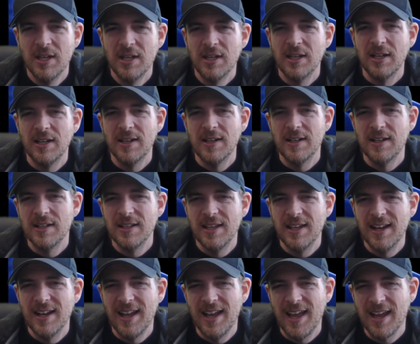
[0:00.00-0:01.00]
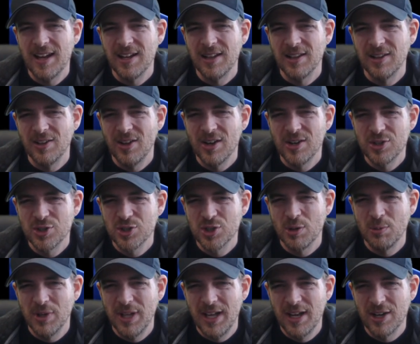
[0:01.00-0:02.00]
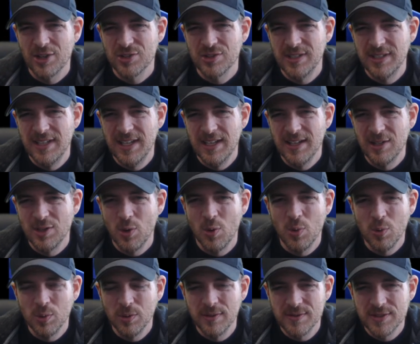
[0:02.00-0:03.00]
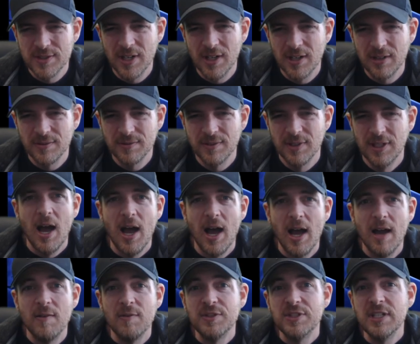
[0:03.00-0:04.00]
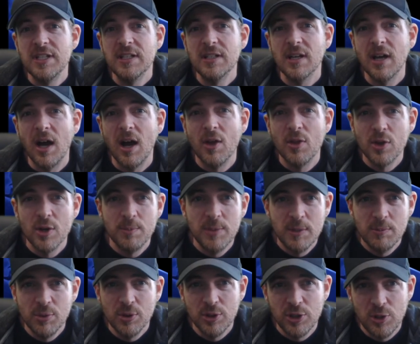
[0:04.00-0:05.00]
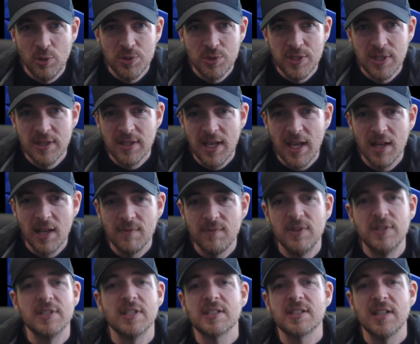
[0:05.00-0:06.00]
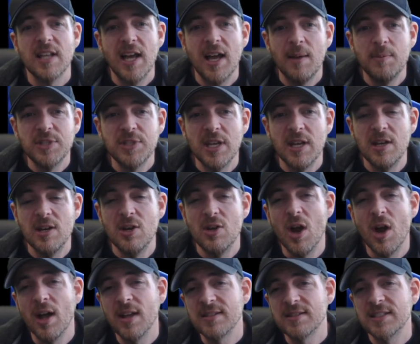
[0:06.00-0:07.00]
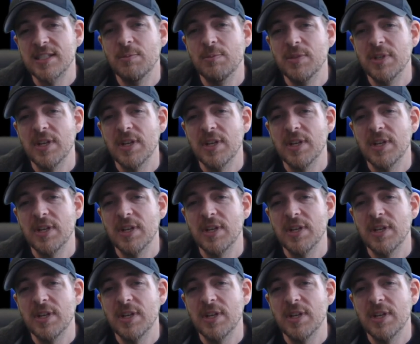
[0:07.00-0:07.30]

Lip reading: And I had a lot of trouble actually getting a hold of stuff. I've seen other people using the hand physics labs and not seeming to